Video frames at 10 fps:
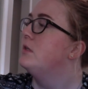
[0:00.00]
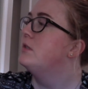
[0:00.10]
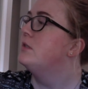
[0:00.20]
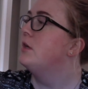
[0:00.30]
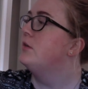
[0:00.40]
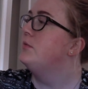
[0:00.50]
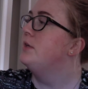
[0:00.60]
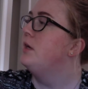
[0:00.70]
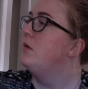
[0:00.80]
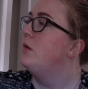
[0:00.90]
So you
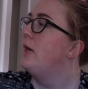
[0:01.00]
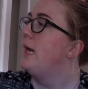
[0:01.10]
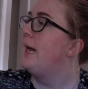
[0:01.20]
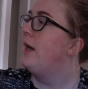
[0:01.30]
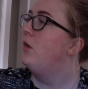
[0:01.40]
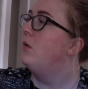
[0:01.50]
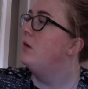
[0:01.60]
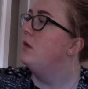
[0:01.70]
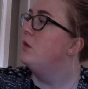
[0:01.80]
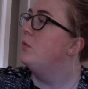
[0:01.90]
know how
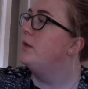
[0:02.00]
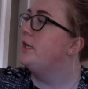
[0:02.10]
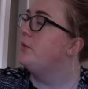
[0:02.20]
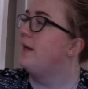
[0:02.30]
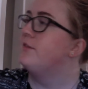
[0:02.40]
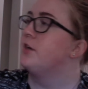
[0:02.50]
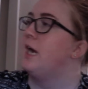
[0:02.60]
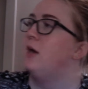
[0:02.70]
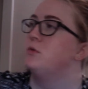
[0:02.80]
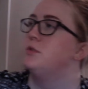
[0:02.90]
when you have your
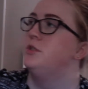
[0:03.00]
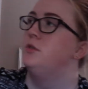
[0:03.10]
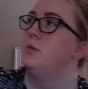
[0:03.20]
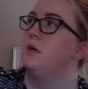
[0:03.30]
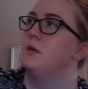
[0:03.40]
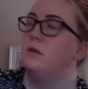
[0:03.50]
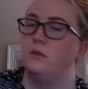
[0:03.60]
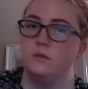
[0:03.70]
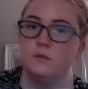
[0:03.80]
how-to book,